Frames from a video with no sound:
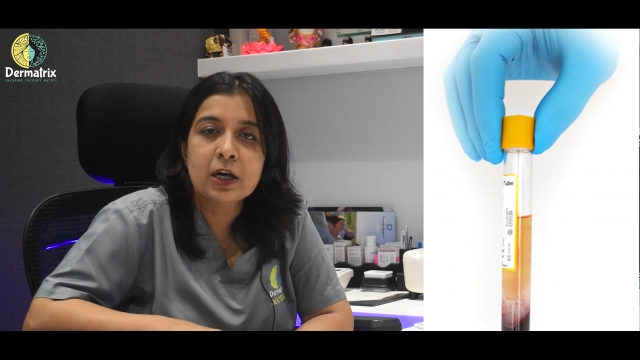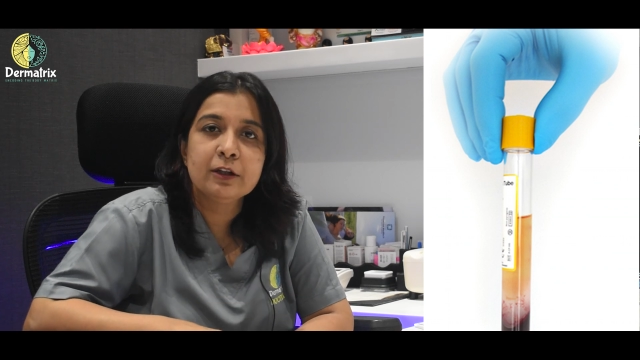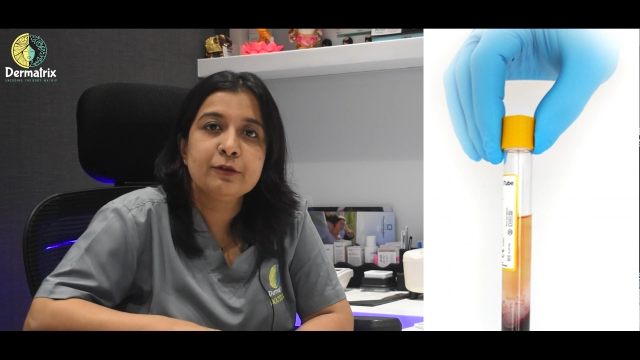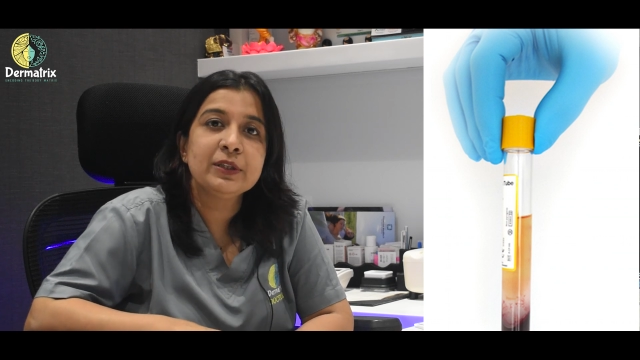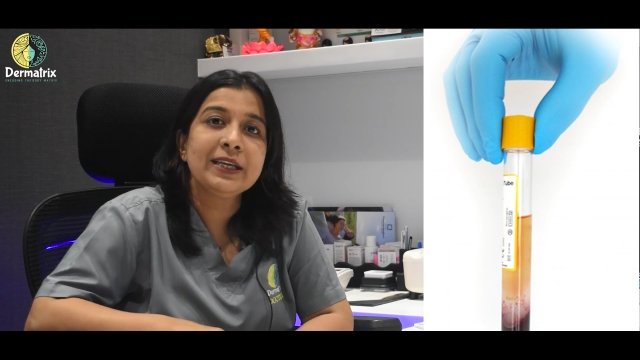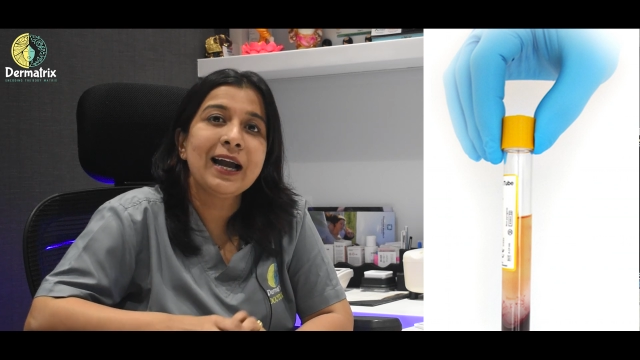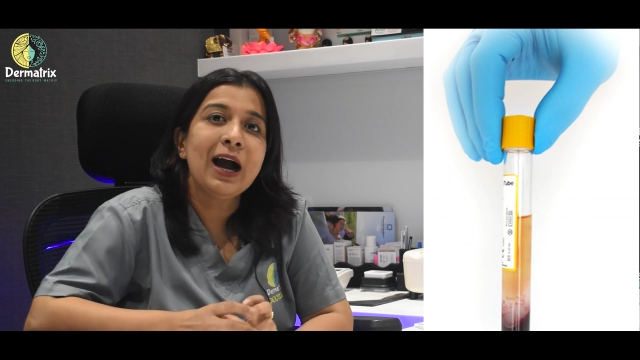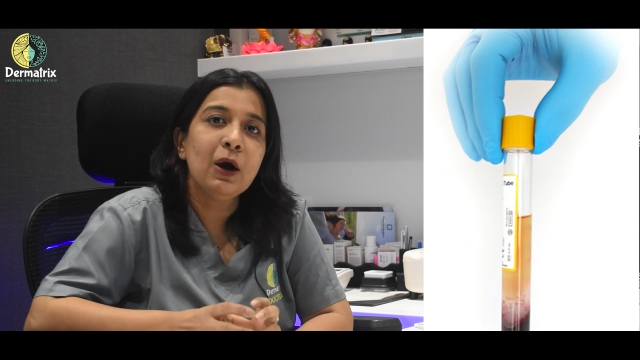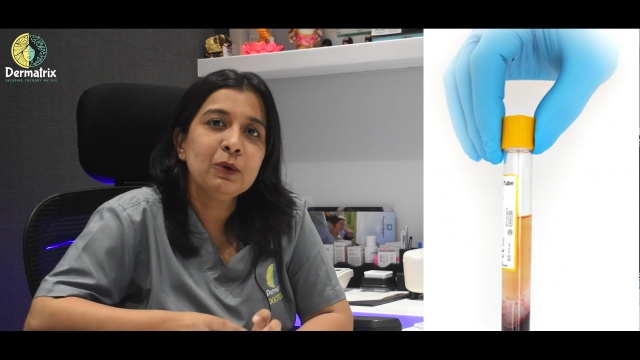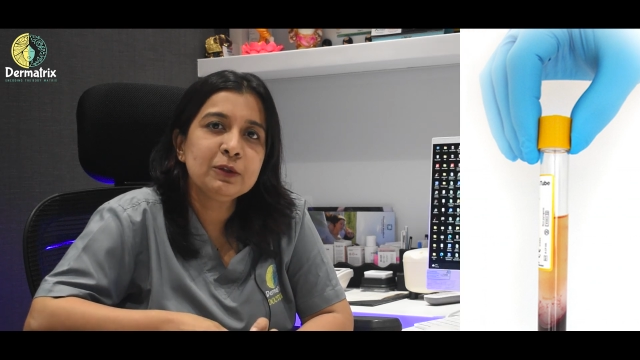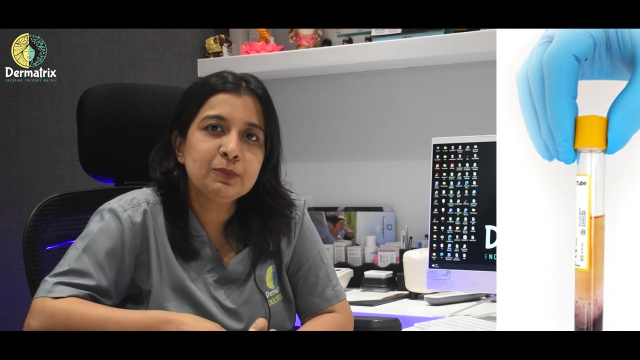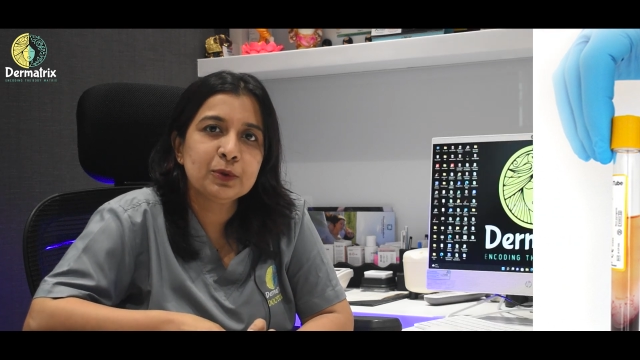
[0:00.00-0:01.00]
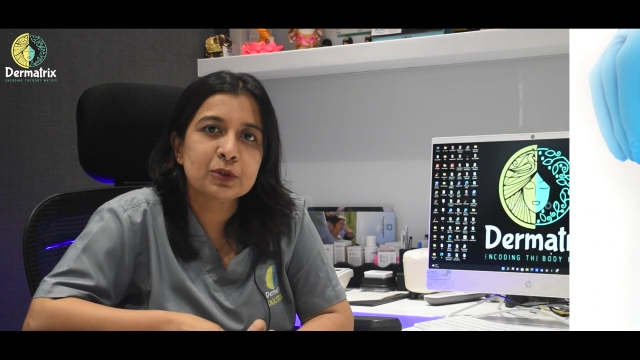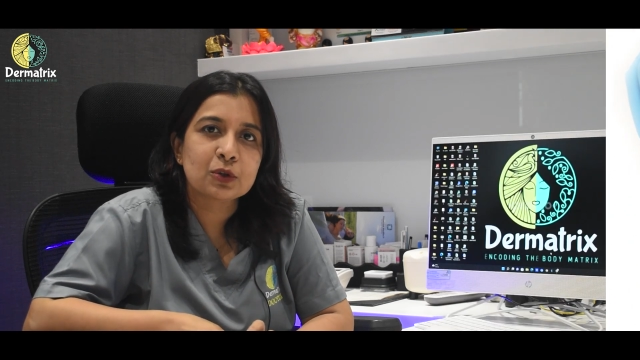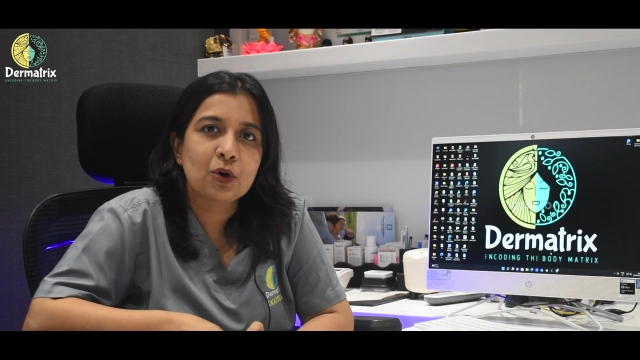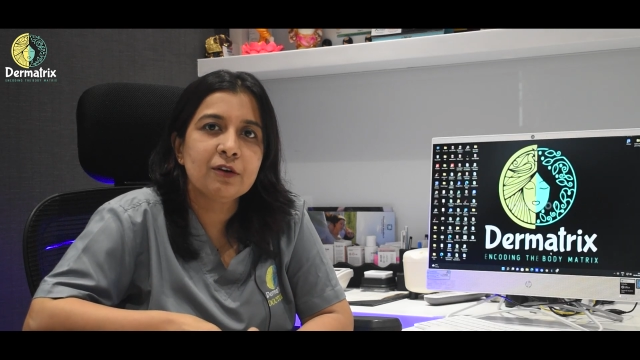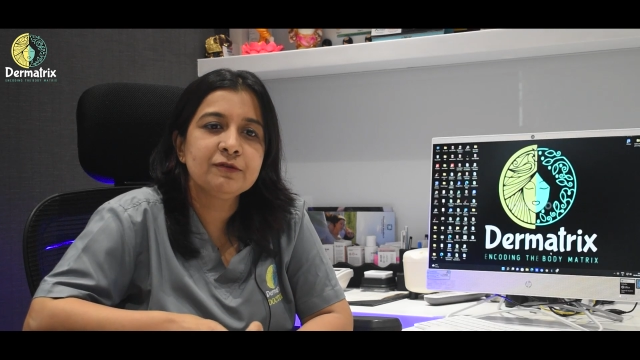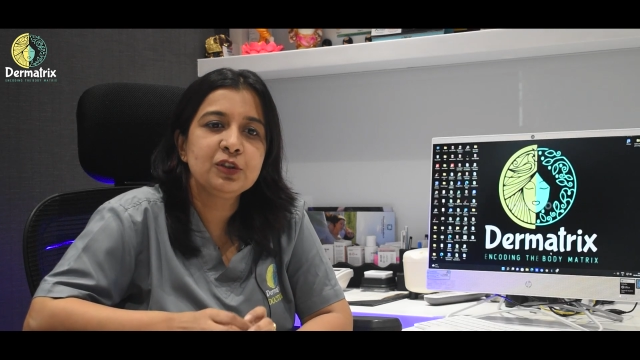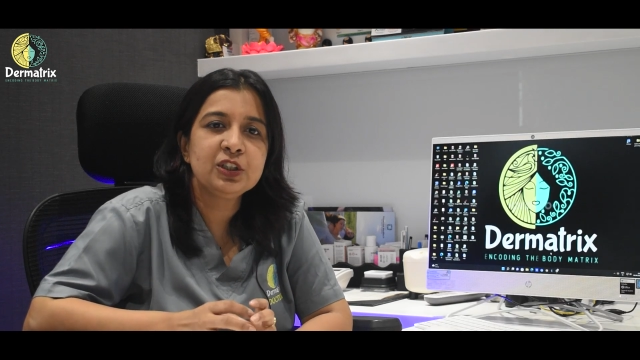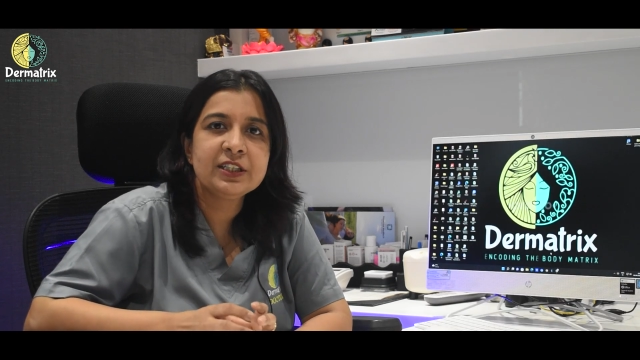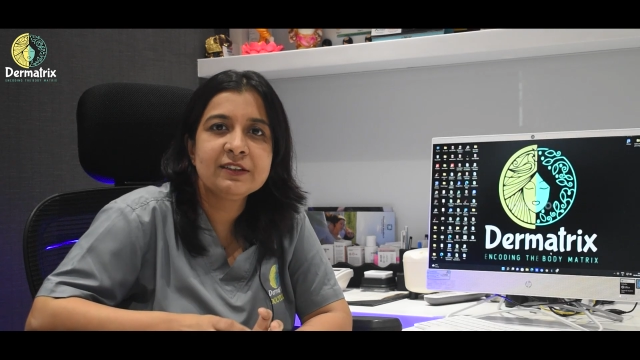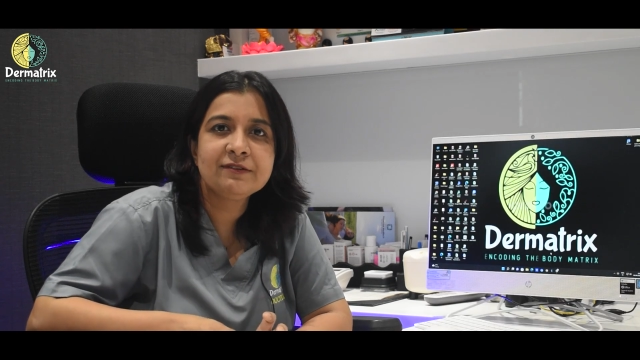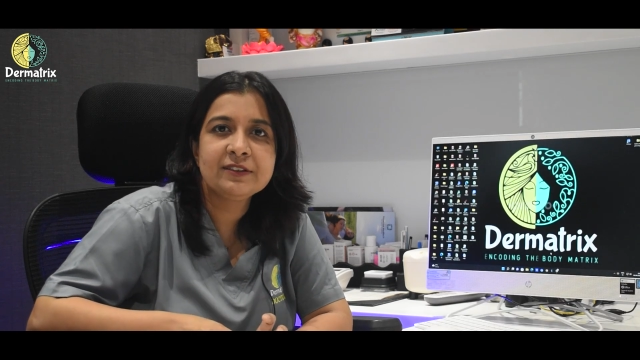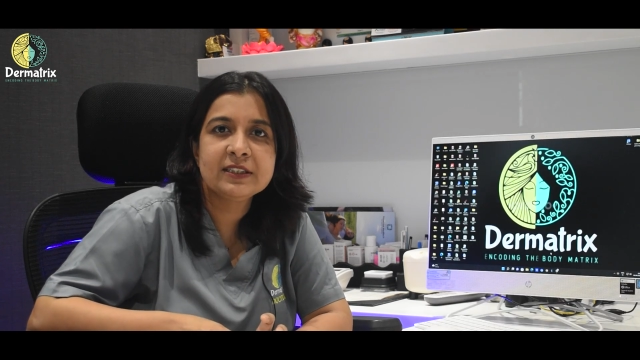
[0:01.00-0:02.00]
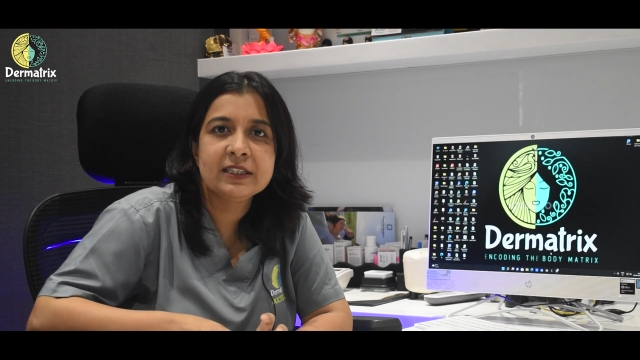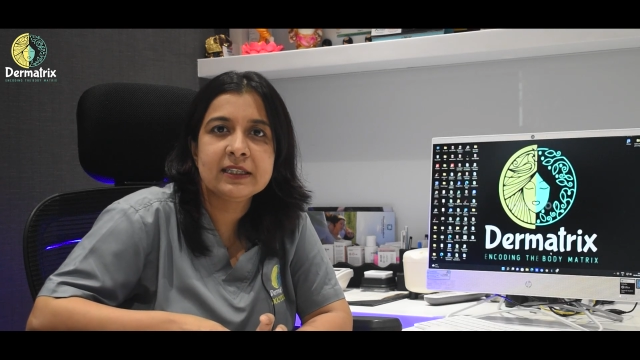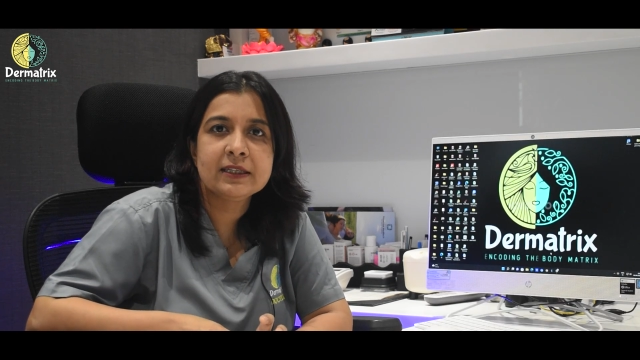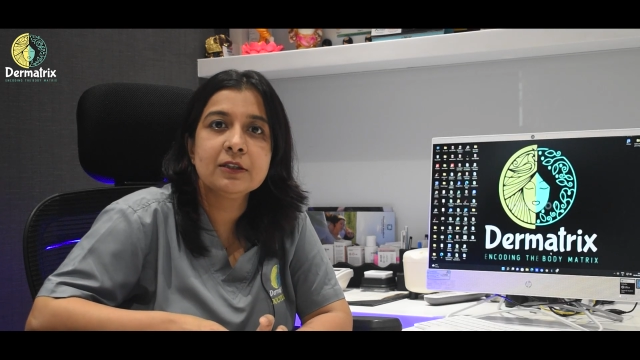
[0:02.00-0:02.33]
So the output of GFC